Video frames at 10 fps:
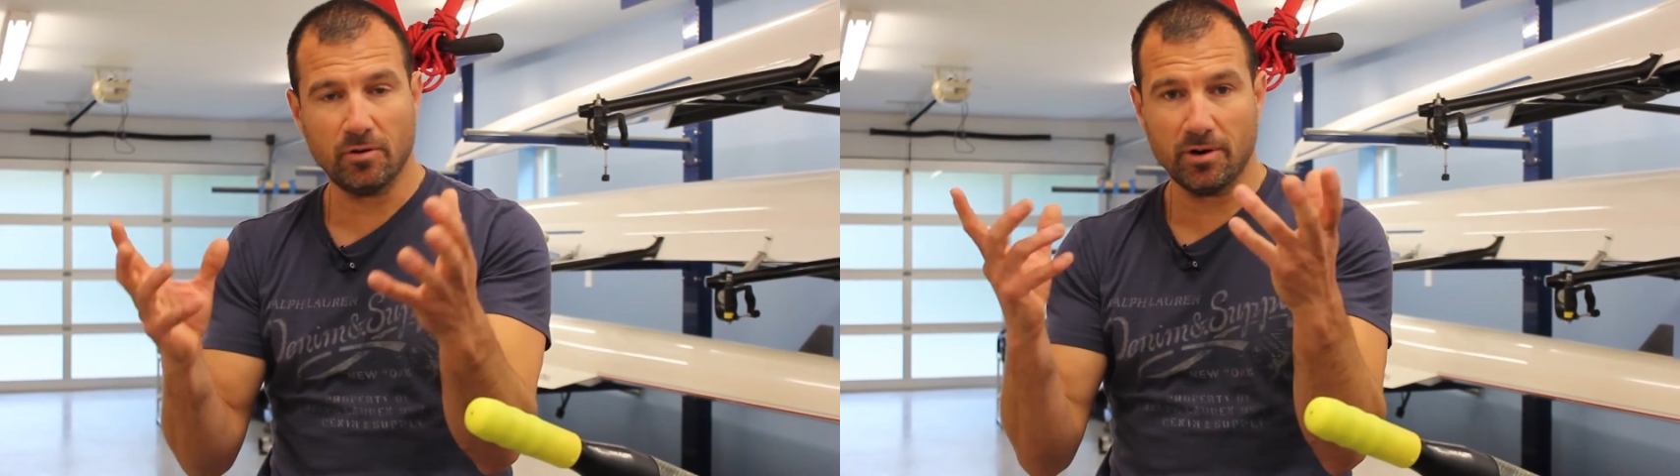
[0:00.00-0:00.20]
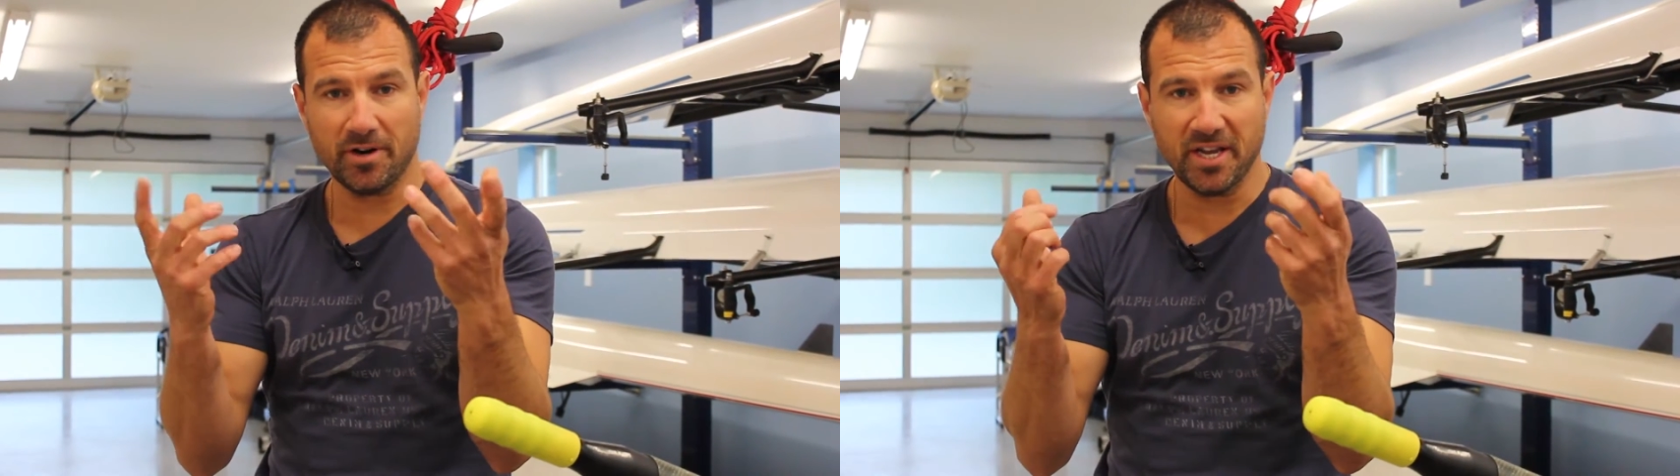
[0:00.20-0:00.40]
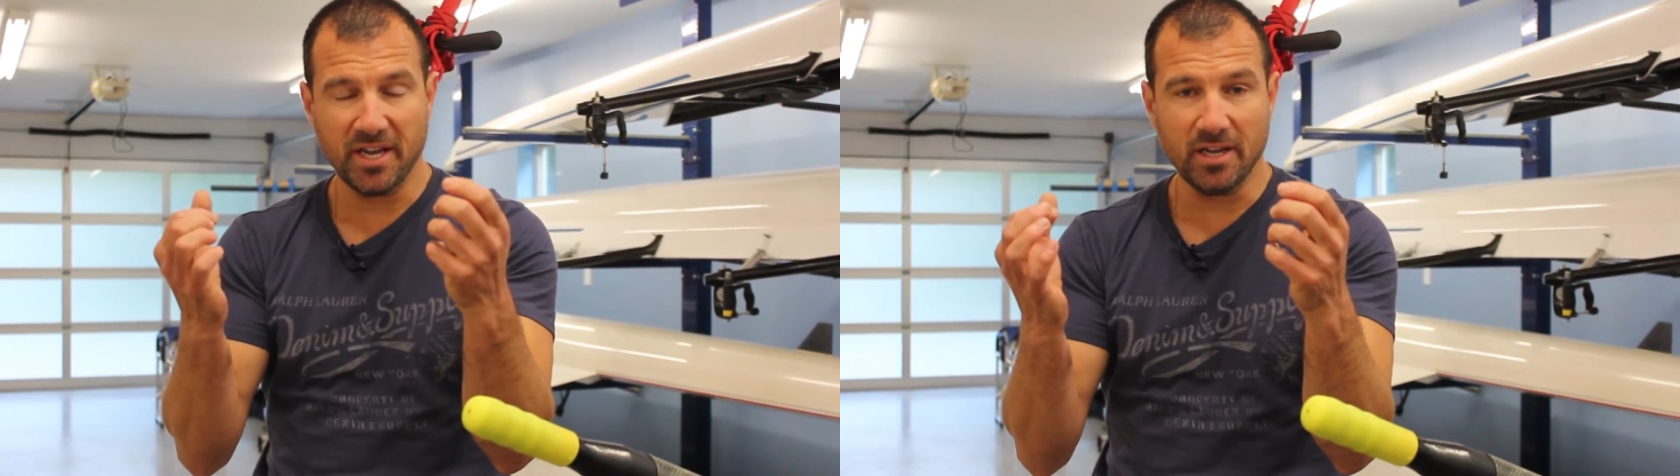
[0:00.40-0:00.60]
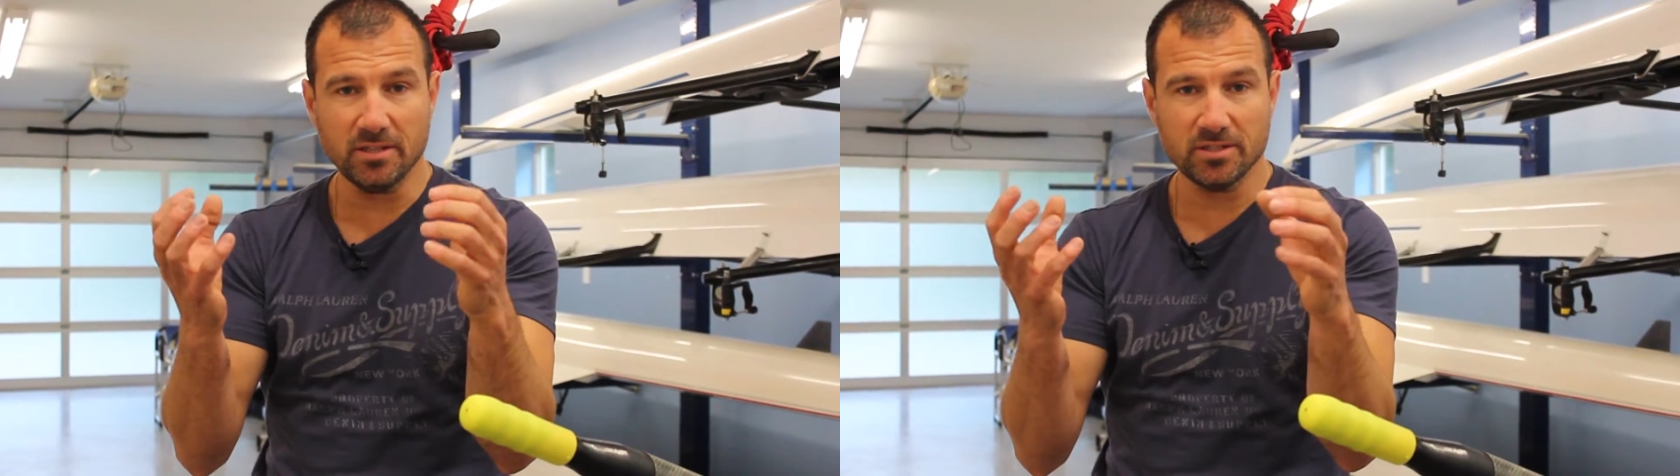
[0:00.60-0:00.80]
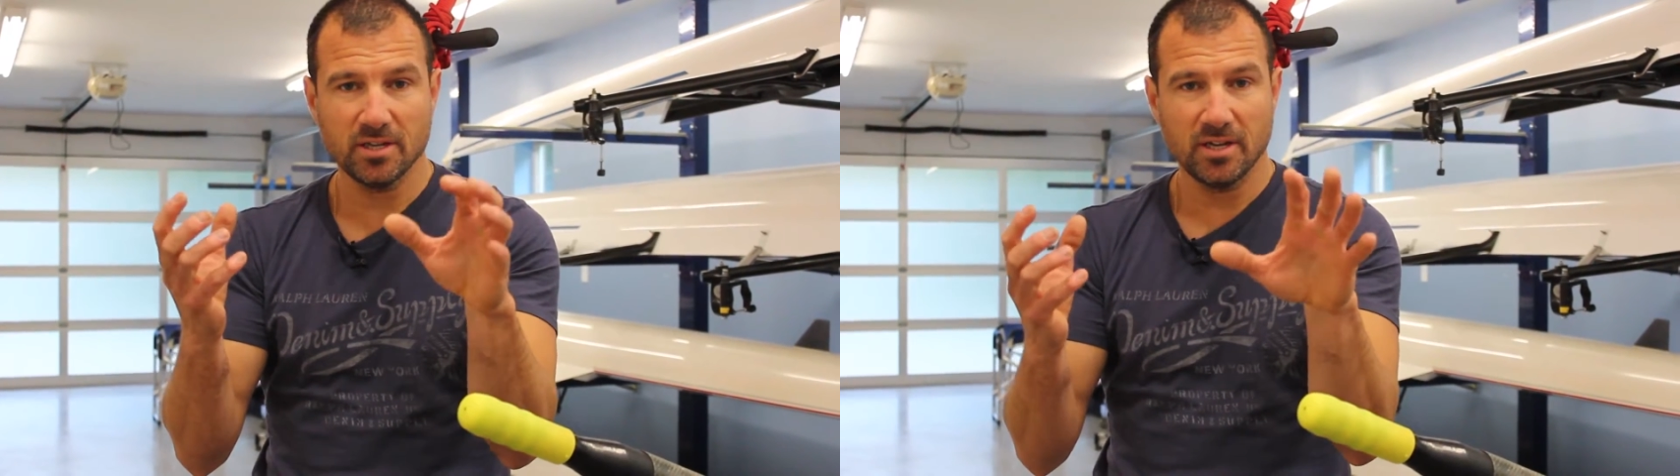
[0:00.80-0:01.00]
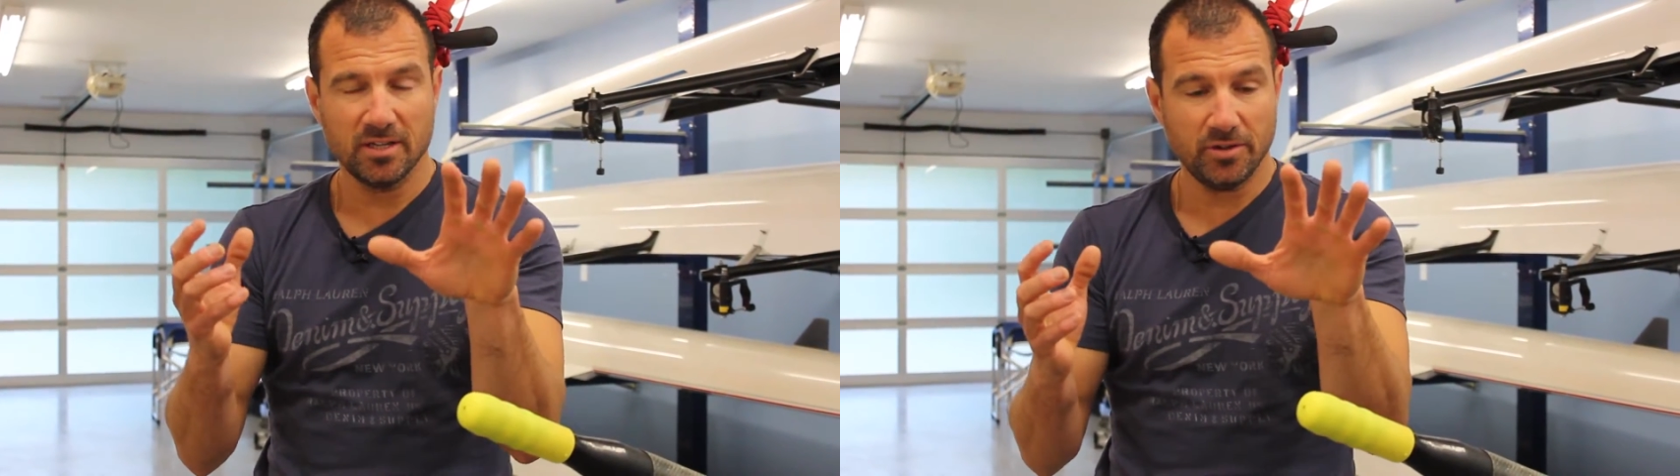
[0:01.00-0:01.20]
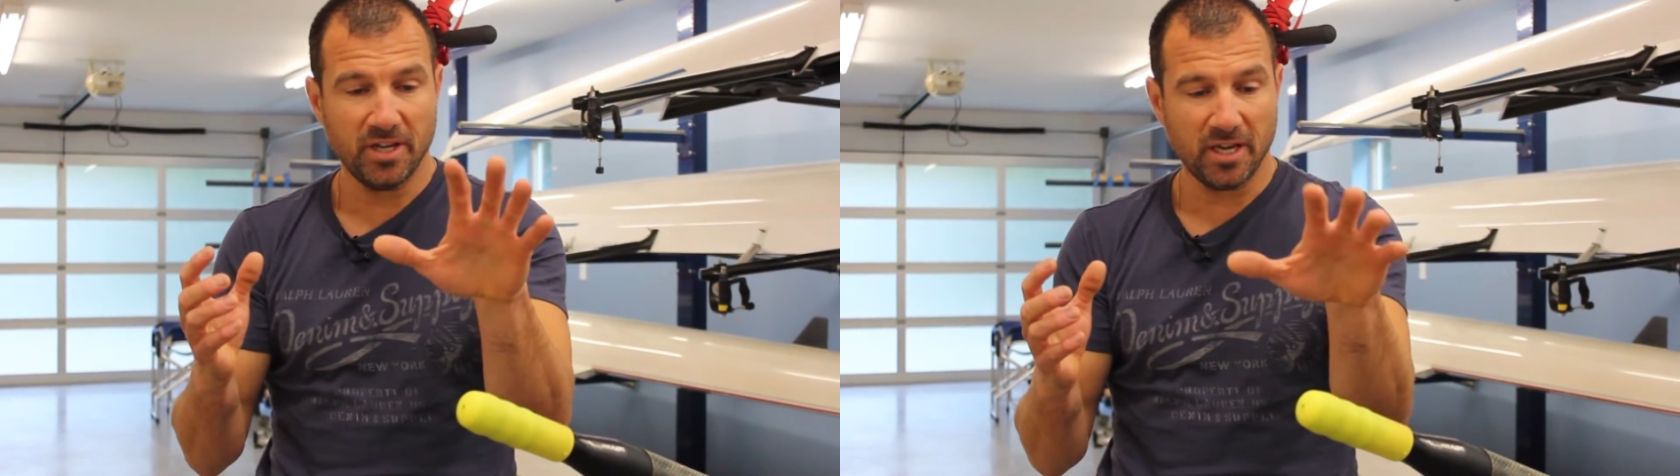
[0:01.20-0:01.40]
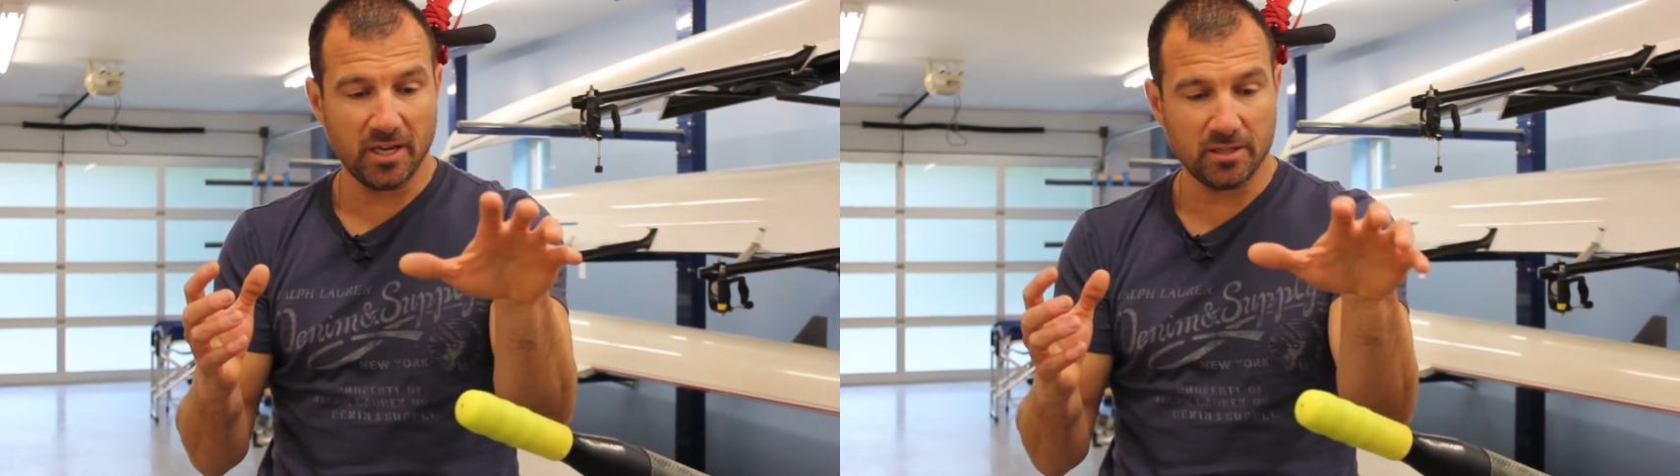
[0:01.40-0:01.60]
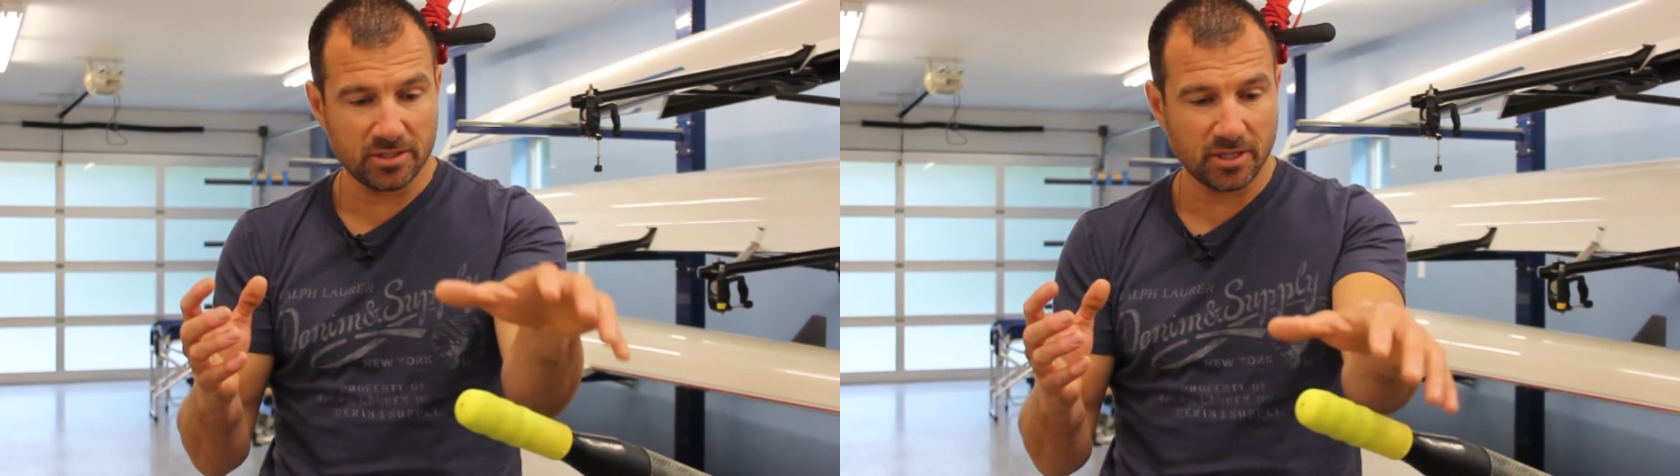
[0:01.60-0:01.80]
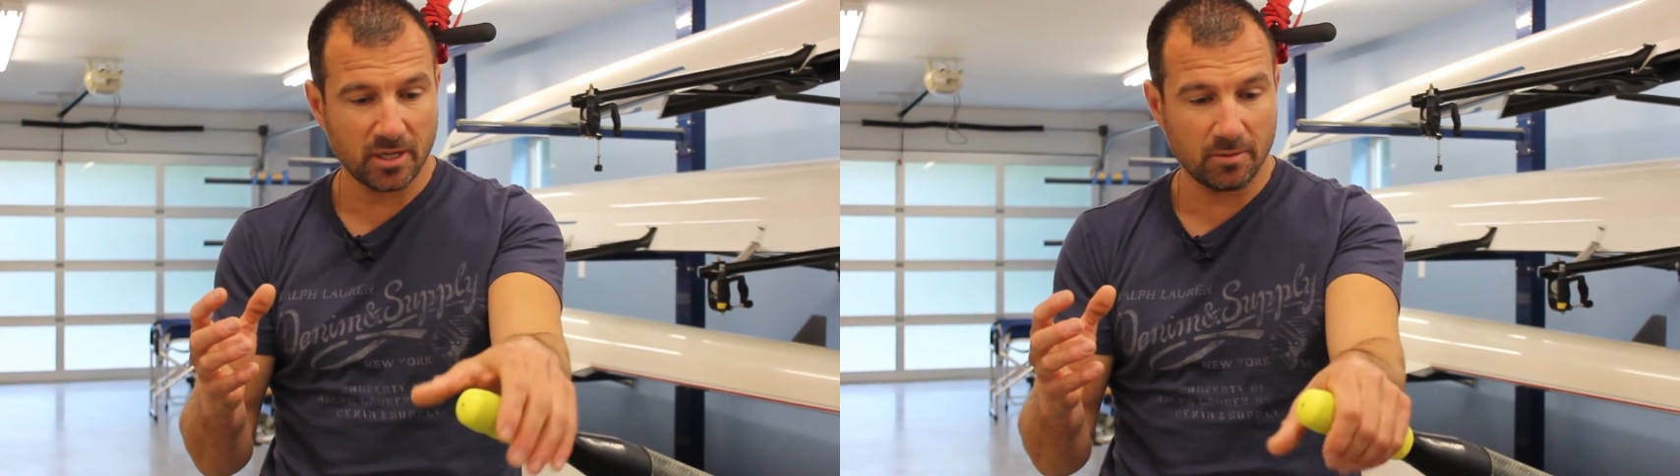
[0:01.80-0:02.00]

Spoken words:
on our hands. The hands